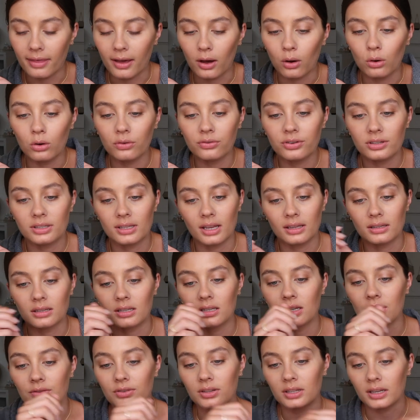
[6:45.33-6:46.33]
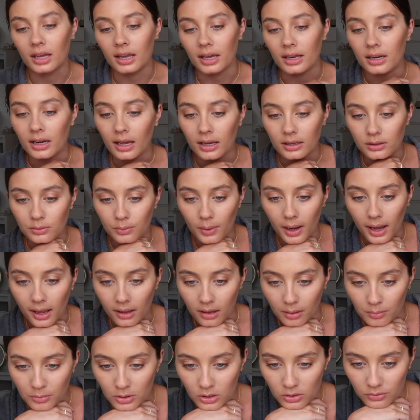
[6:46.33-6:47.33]
They're all for sensitive skin as
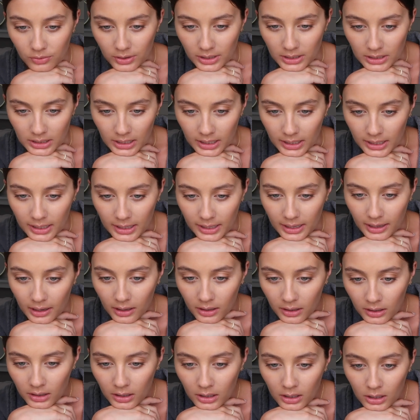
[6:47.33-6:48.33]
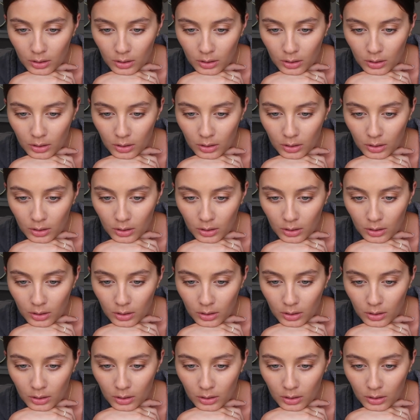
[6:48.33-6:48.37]
well. I'm just reading it here.